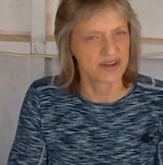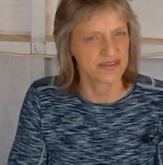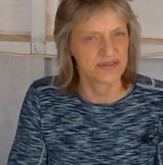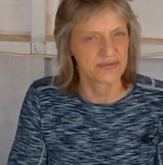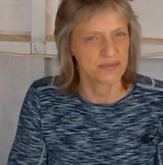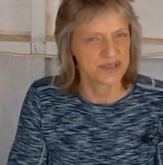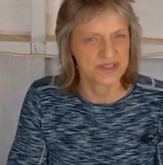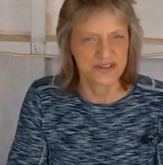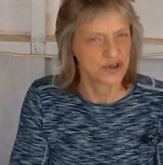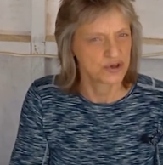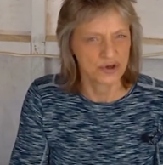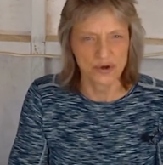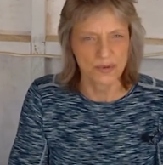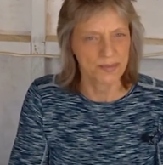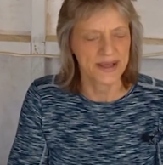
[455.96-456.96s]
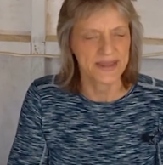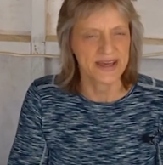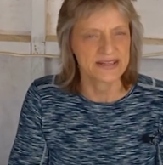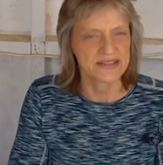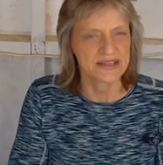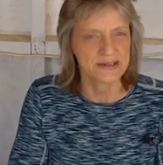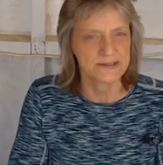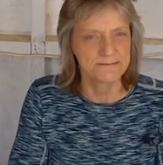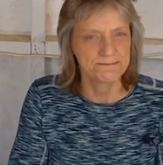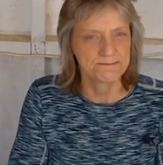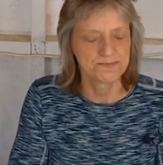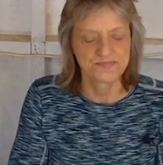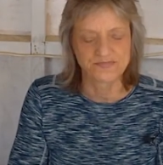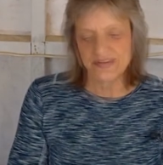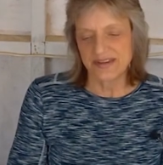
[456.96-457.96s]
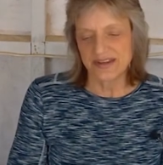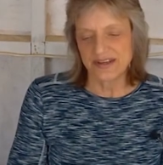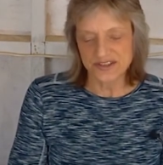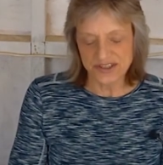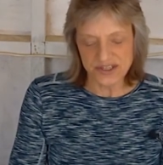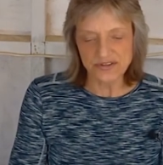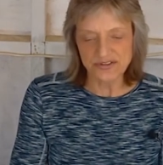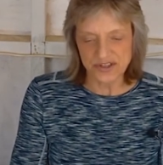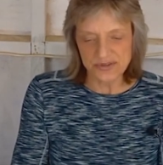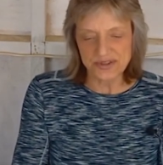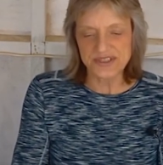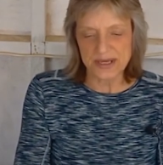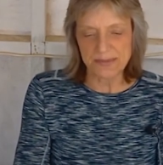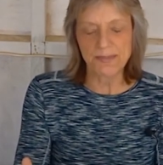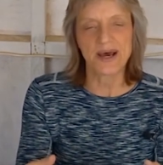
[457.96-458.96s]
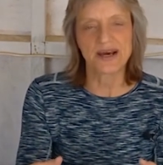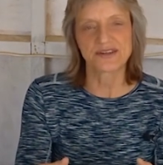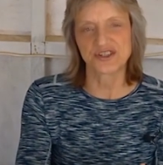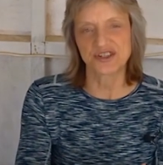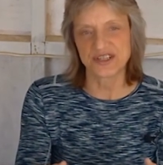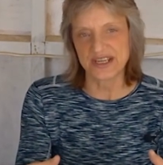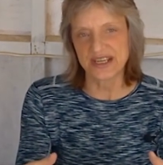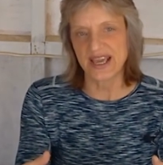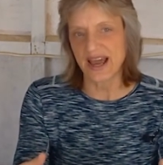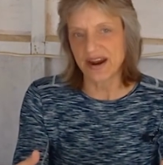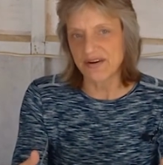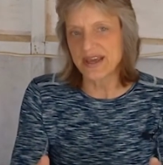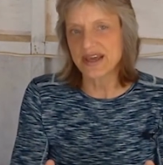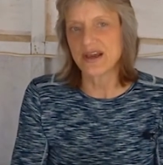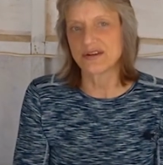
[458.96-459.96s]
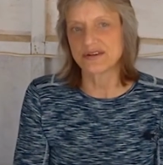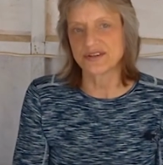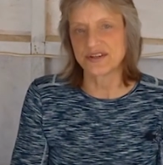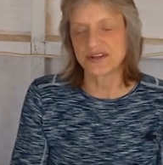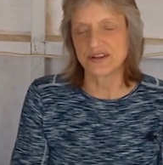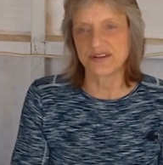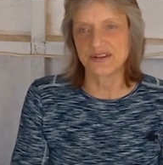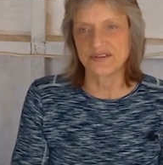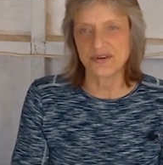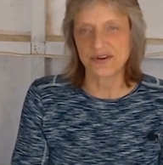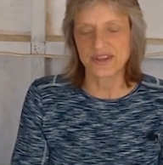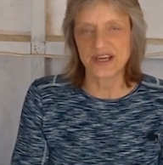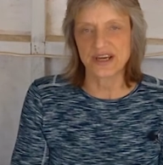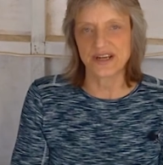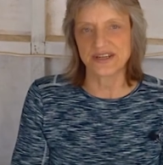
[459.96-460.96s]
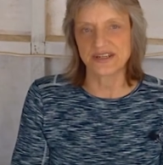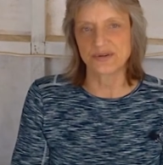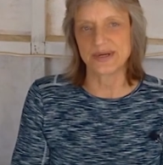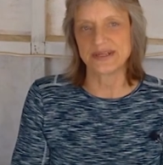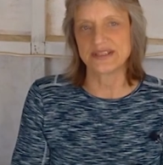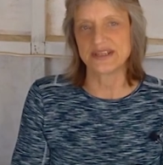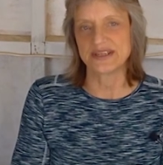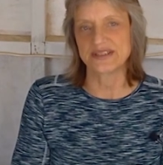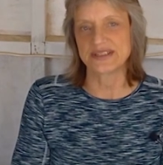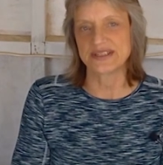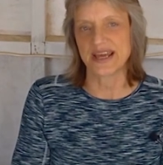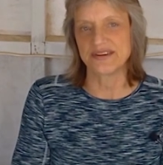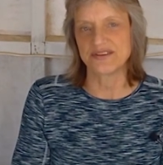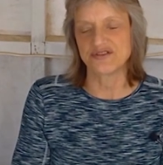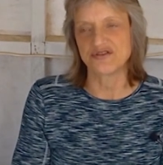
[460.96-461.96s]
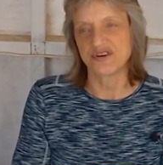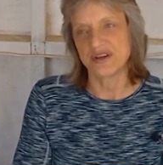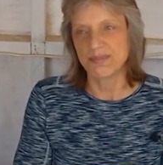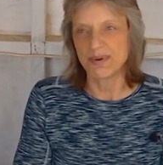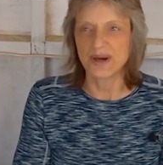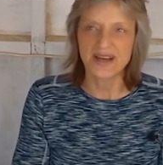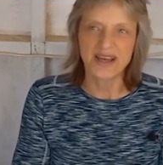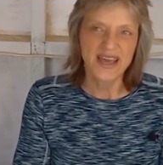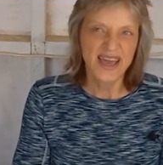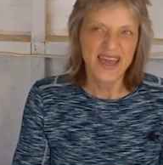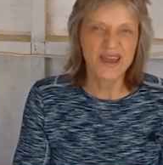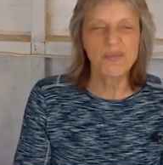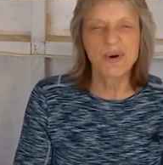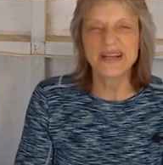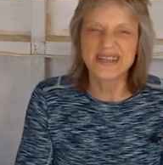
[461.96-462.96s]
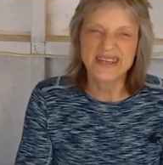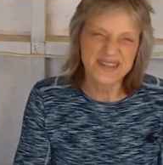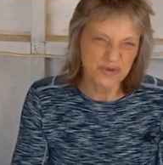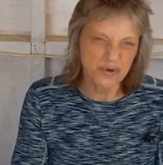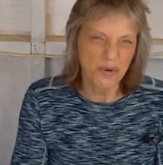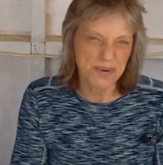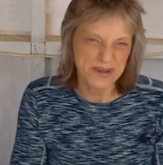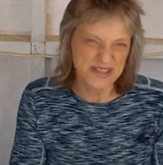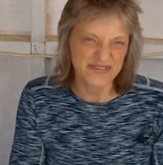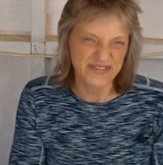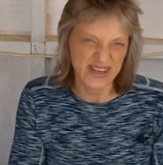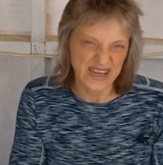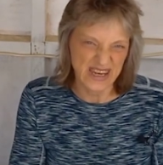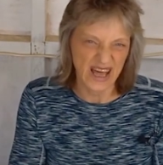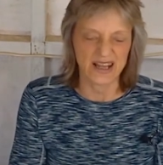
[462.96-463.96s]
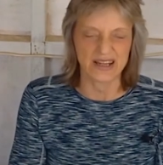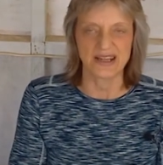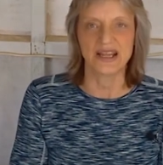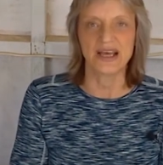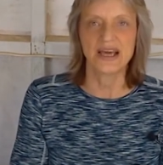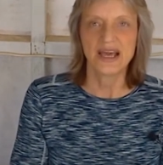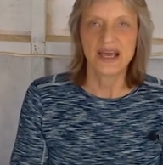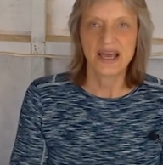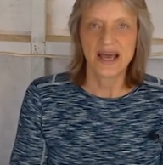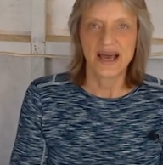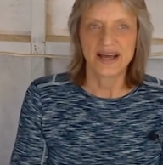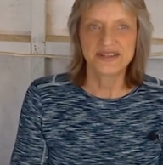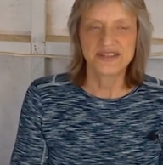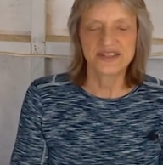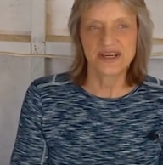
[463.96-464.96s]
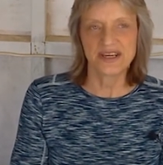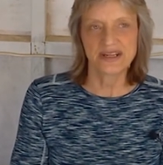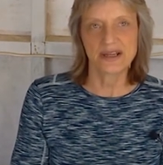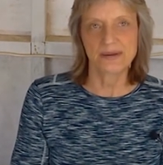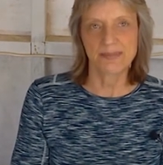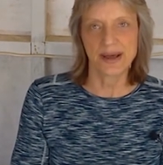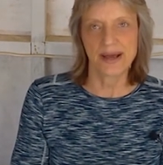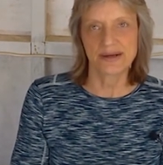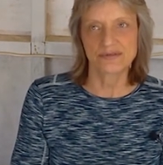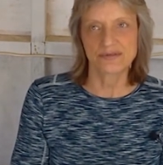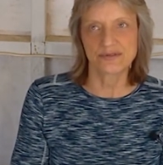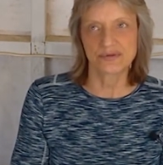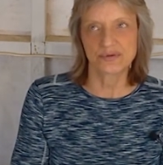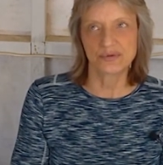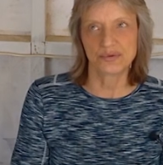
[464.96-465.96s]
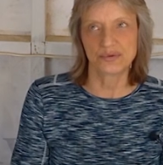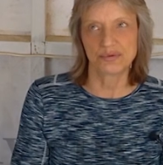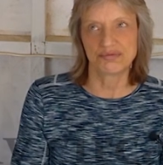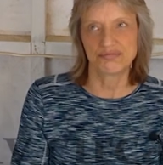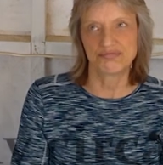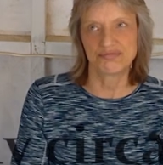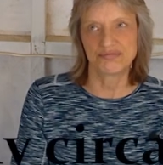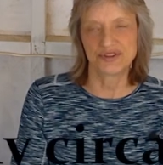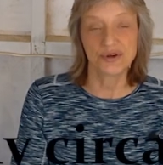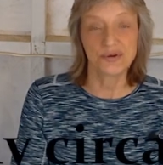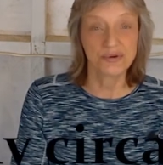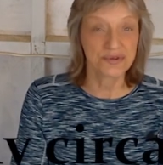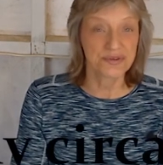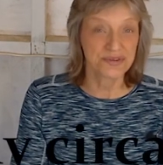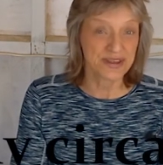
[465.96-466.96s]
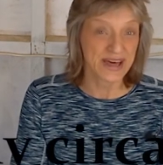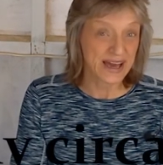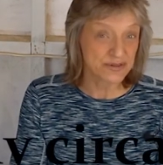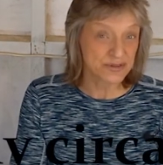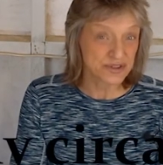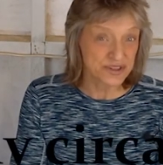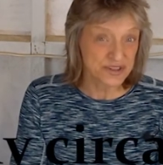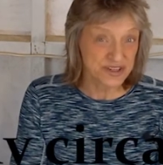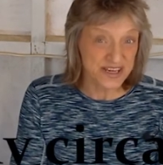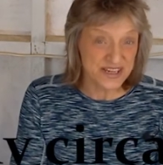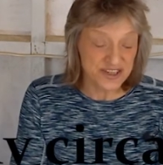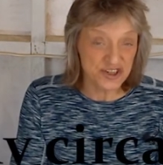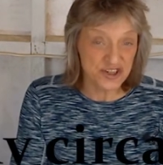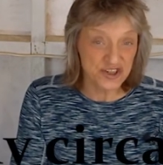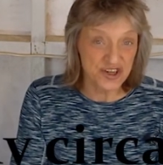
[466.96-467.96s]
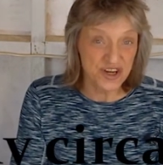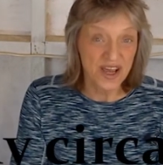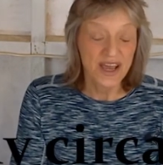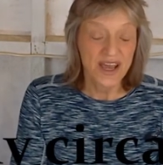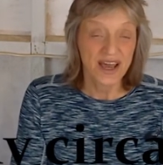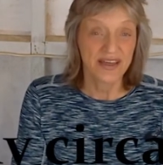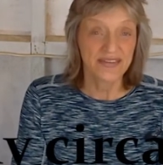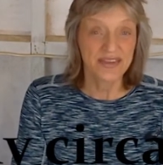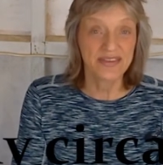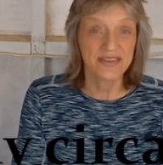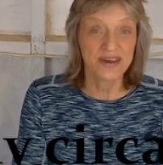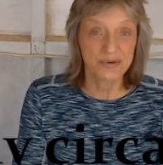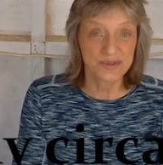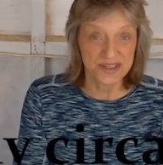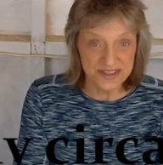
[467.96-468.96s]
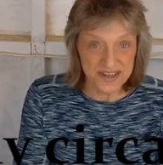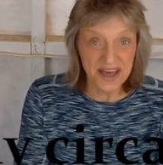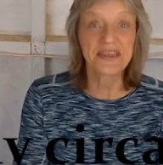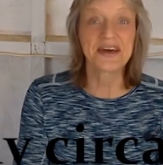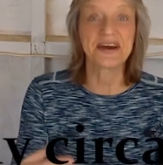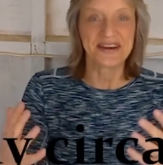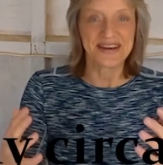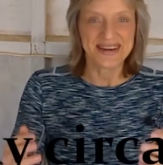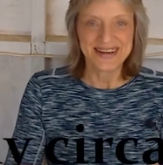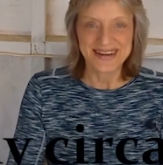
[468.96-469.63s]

rather than with chalk by that time. You still do see pargeting carrying on through the early 20th century, but it went into a bit of a lull until about 2000-ish, and then there was another